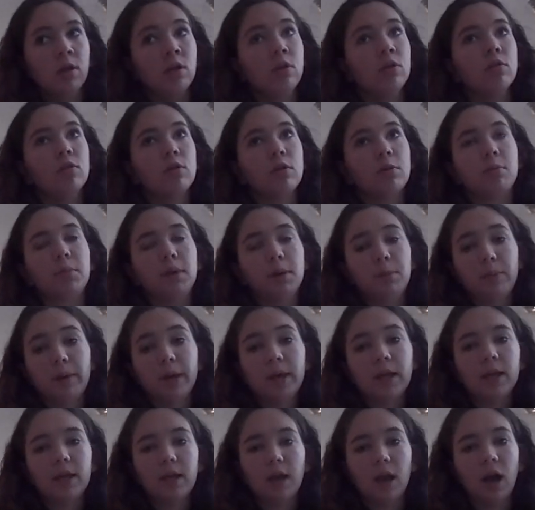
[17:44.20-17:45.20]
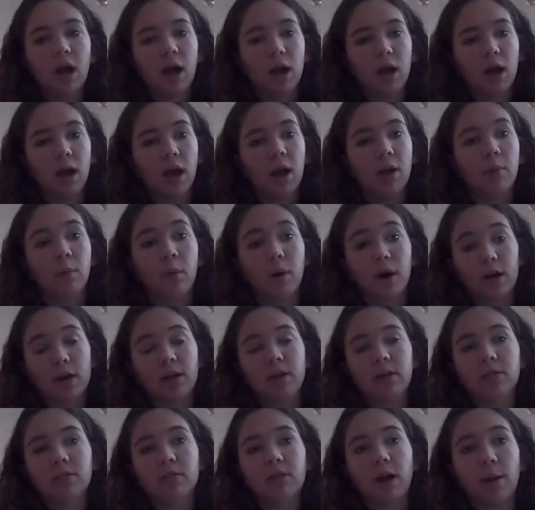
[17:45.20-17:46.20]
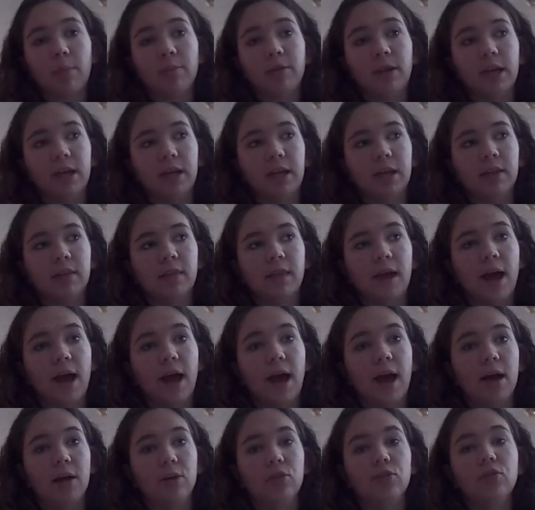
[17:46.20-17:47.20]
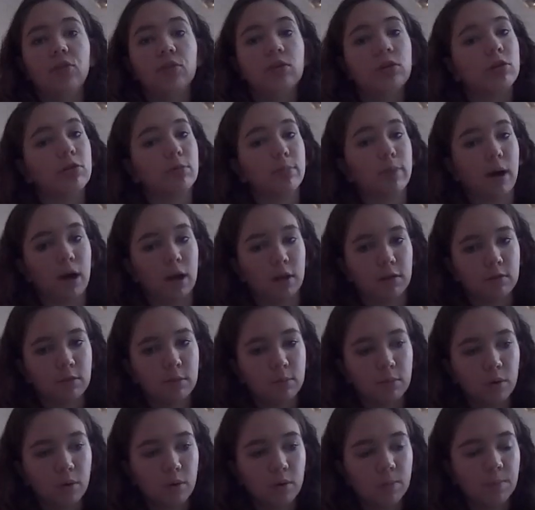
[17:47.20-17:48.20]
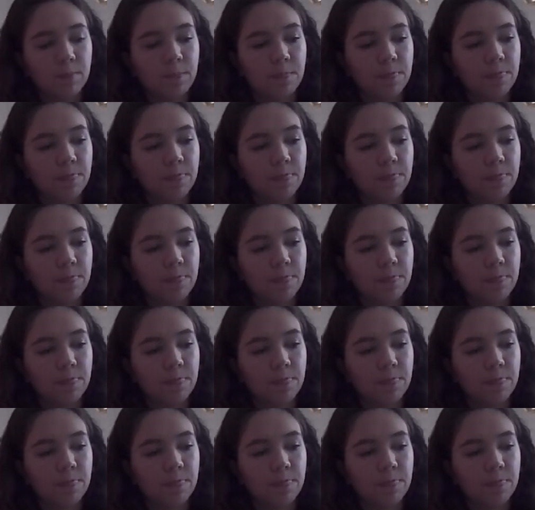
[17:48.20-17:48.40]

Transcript: So me being young, I wanted to stop taking that as soon as possible.